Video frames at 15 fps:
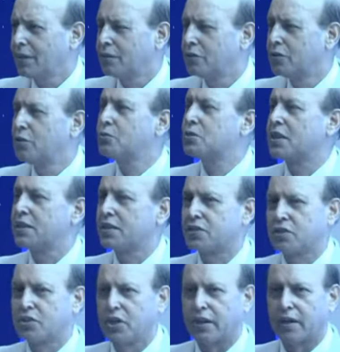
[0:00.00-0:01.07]

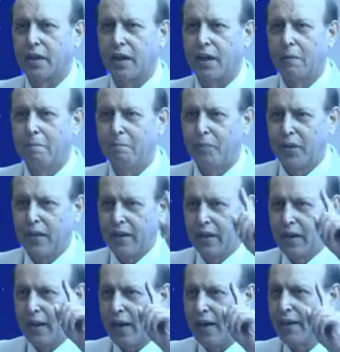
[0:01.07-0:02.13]
useless journal
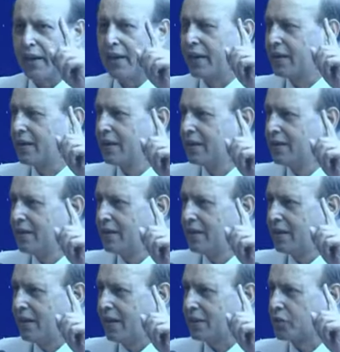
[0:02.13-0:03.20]
heading
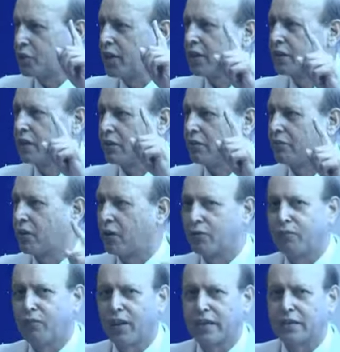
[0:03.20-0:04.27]
a theater of
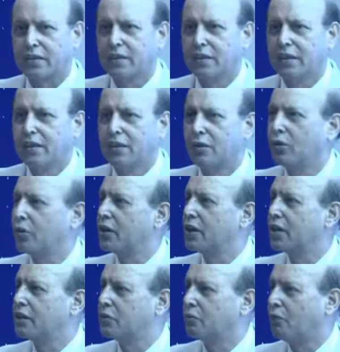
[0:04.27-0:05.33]
conflict going
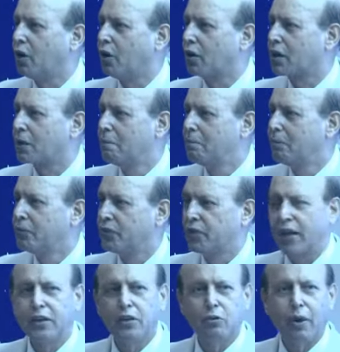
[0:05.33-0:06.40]
into war,
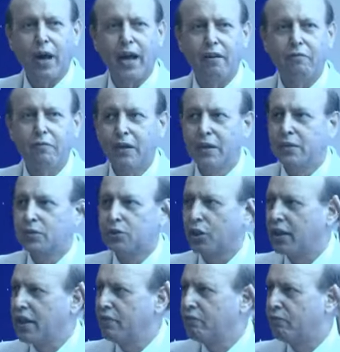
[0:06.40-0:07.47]
then to have
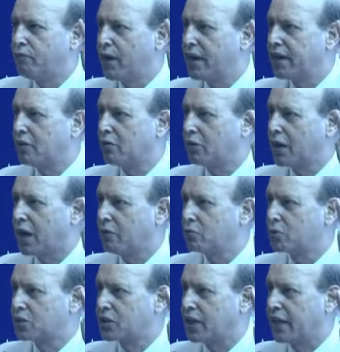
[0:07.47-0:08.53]
three very good
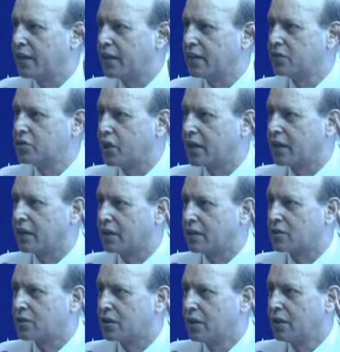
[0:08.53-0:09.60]
outstanding
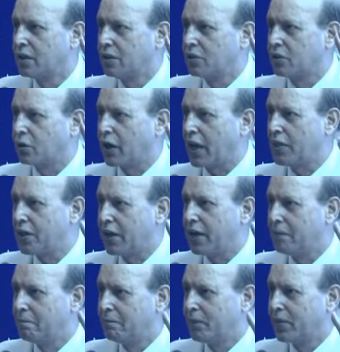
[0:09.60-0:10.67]
journals
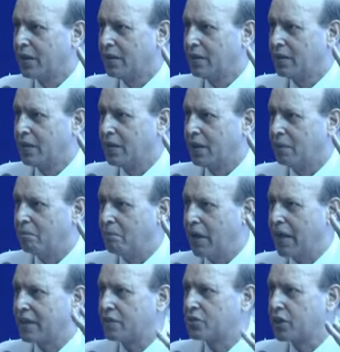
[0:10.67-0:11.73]
together
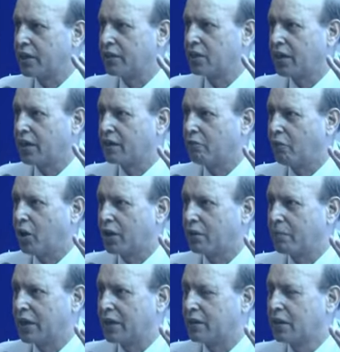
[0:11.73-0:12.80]
managing the
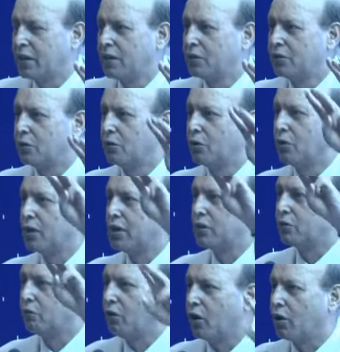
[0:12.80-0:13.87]
environment to go
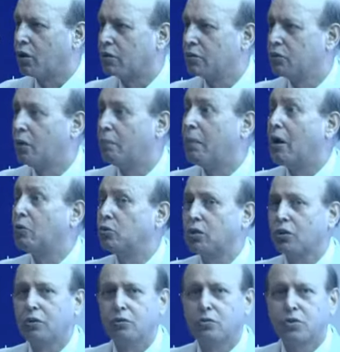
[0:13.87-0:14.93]
into war, you're bound to
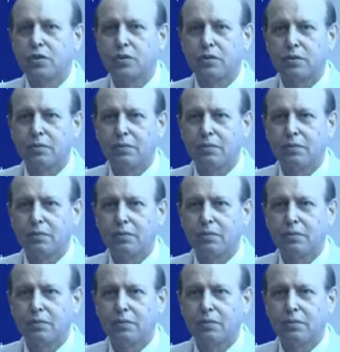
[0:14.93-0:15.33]
lose.